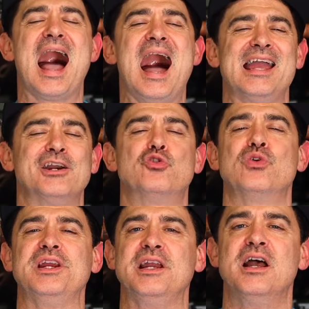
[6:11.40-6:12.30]
I
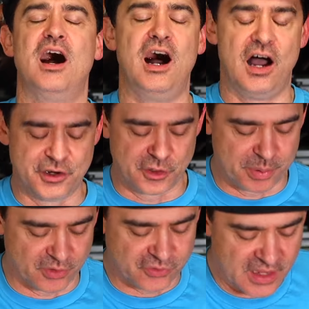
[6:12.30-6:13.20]
agree
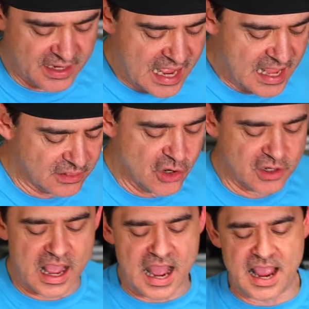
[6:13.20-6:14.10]
100%.
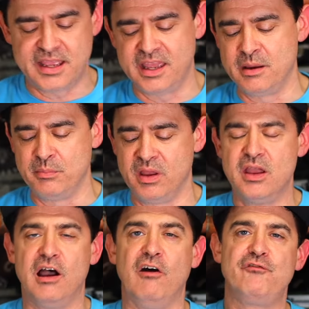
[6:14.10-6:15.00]
Look, I am
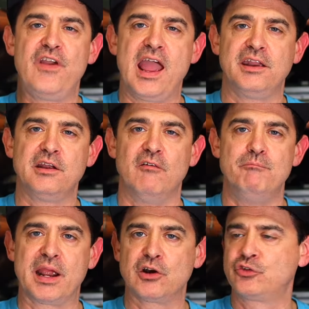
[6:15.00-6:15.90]
a fan
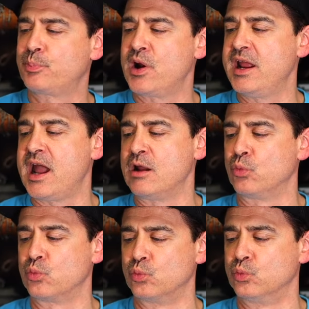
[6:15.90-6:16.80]
of bear spray. I
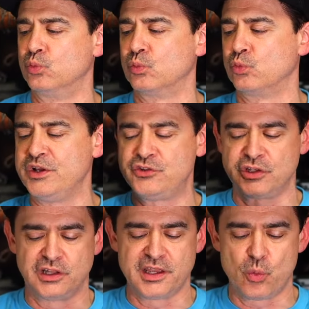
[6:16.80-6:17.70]

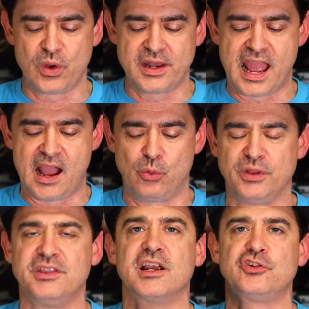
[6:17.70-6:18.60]
recently went out
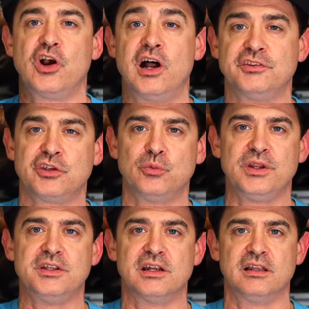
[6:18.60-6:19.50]
with Nick Johnson.
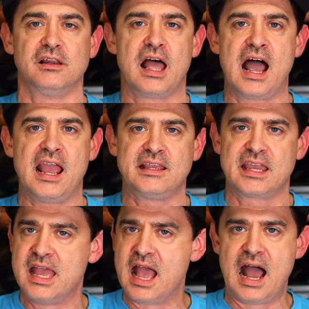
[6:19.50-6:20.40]
We did a little
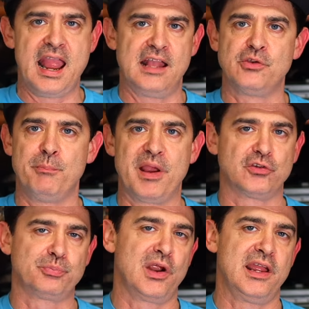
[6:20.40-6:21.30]
hike. I had some
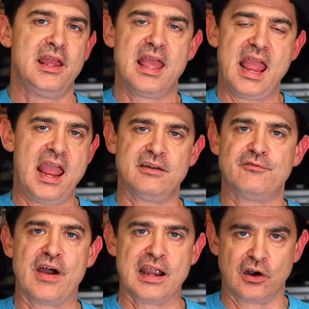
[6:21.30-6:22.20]
bear spray and a
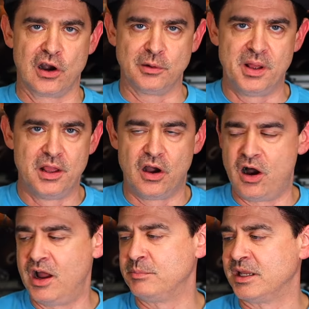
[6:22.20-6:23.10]
firearm
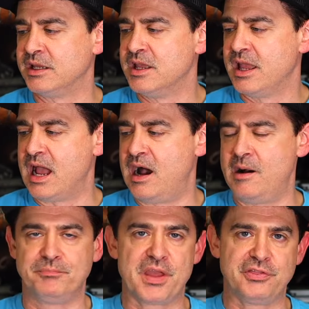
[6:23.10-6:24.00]
on me.
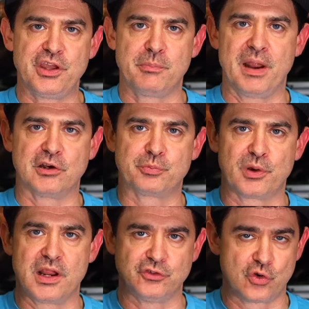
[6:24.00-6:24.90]
I think bear
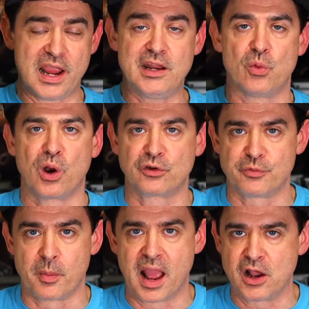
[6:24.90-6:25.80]
spray is great. It worked
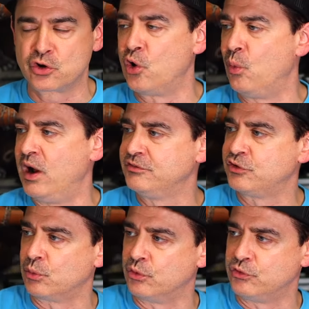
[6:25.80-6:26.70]
for my uncle
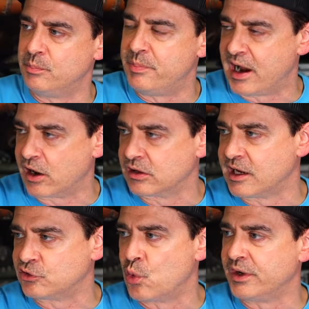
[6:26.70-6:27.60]
once. There was a bear
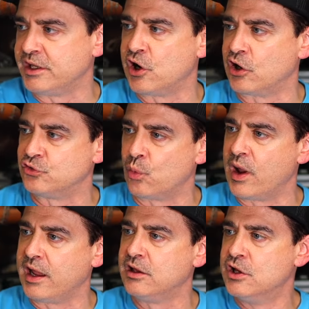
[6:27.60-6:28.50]
like 20 yards
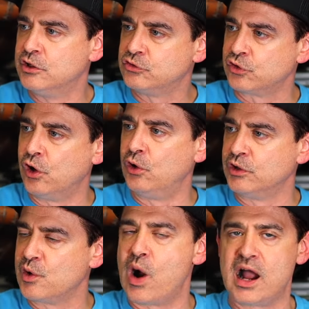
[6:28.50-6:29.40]
away,
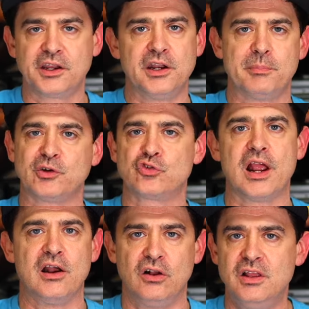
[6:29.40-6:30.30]
slowly walking up a
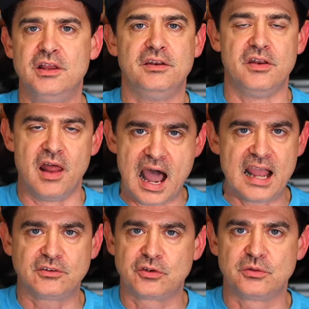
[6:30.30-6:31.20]
trail,
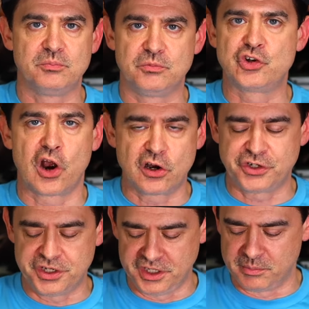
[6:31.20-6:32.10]
not
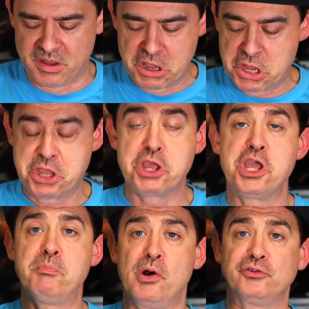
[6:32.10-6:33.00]
charging him.
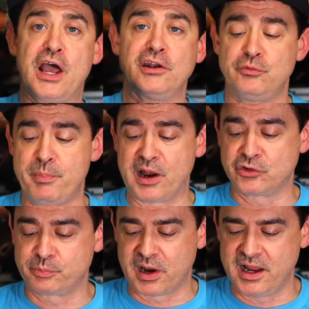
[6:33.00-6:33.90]
He pulls out his bear
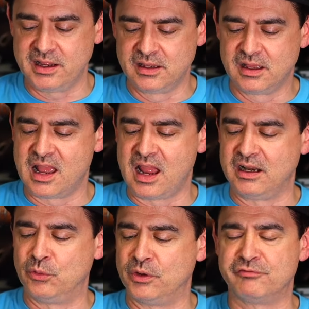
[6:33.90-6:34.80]
spray.
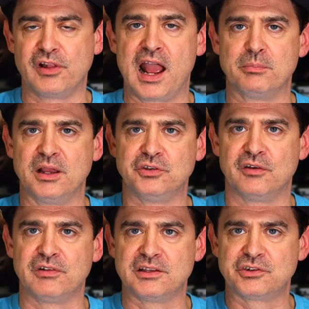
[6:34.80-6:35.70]
I don't want to flag
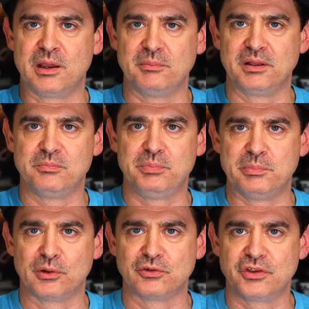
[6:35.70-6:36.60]
myself. Last time
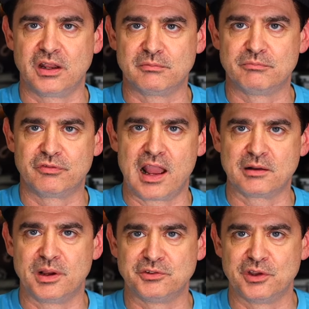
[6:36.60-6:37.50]
people are saying I'm
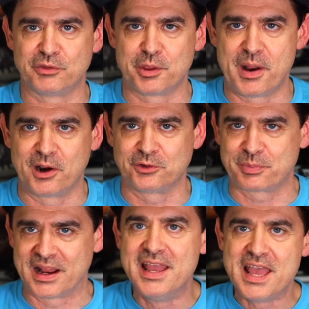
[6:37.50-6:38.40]
flagged myself with the bear
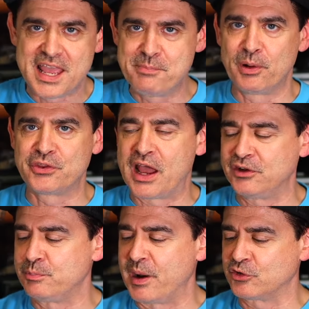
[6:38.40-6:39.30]
spray. He pulls out
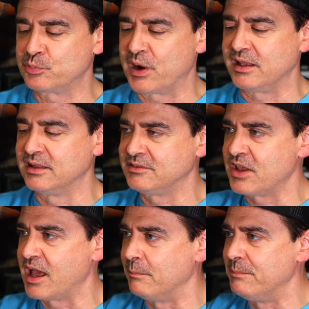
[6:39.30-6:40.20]
his bear spray. He lets
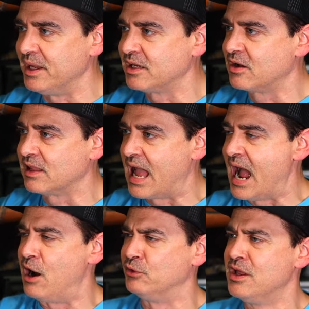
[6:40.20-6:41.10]
out a big
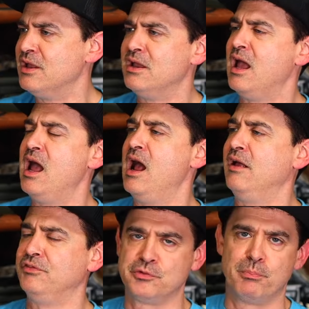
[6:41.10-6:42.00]
cloud,
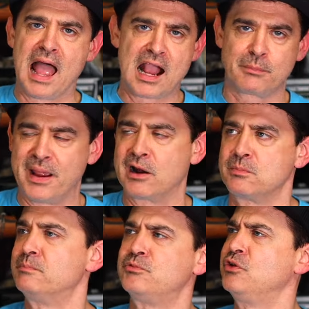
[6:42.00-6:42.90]
and this black
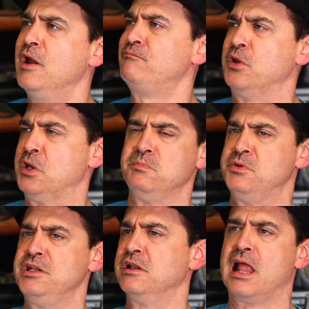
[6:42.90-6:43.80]
bear sniffed it,
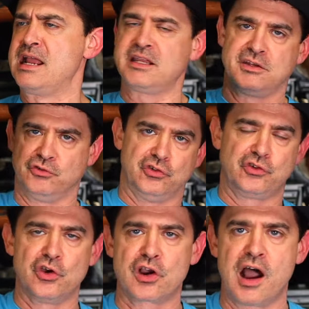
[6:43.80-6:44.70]
didn't like it, and
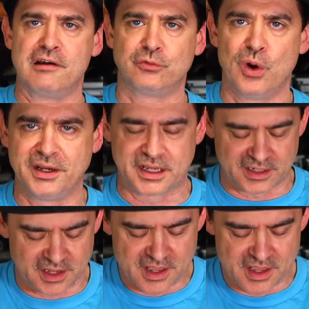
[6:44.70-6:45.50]
just took off running.